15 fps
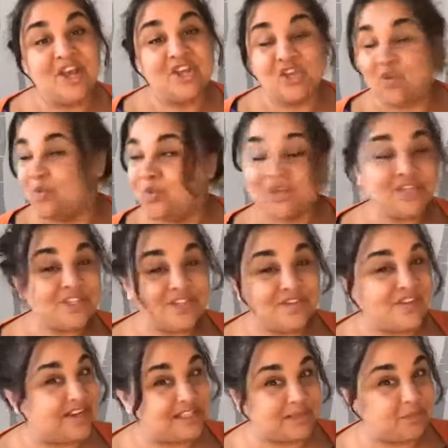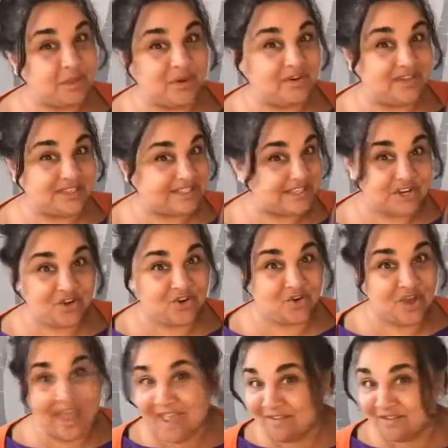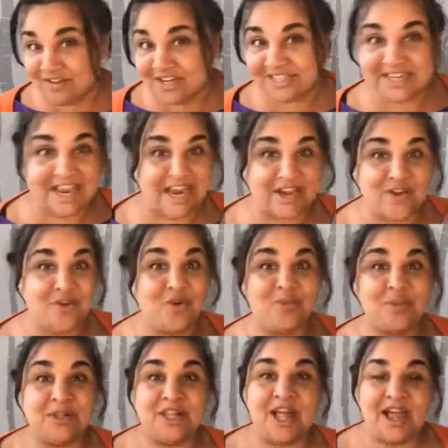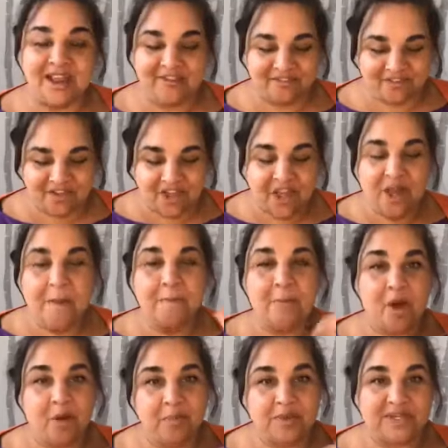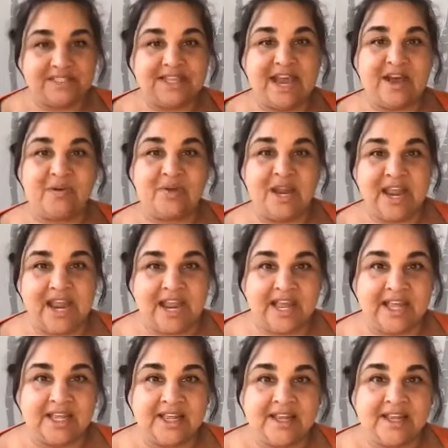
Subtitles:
you wouldn't have experienced in your everyday normal life, pop it down here.